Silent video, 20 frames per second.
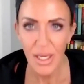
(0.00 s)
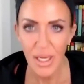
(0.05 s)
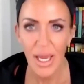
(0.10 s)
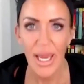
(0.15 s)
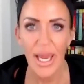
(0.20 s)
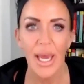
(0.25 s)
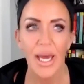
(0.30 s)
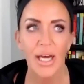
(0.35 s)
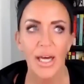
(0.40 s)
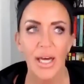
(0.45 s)

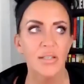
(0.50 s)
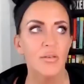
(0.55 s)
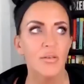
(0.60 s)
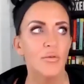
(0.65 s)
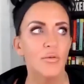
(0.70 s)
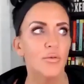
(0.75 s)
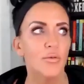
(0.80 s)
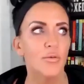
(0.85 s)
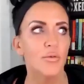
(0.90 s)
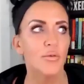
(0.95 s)
and
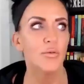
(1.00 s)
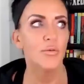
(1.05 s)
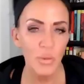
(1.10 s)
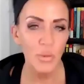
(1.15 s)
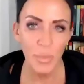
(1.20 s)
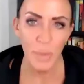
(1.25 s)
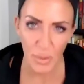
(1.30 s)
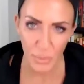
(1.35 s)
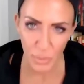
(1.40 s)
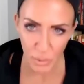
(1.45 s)
reading what
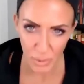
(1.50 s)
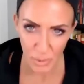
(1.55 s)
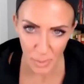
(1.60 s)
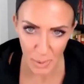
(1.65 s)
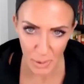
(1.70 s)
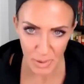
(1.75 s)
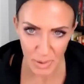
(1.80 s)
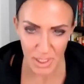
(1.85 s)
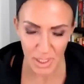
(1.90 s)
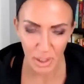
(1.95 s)
people were
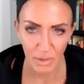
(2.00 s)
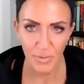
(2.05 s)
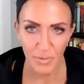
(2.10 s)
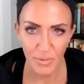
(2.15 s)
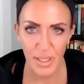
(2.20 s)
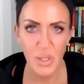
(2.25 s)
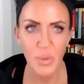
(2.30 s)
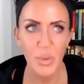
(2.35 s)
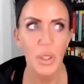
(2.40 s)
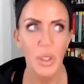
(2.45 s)
posting on
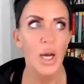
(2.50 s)
Facebook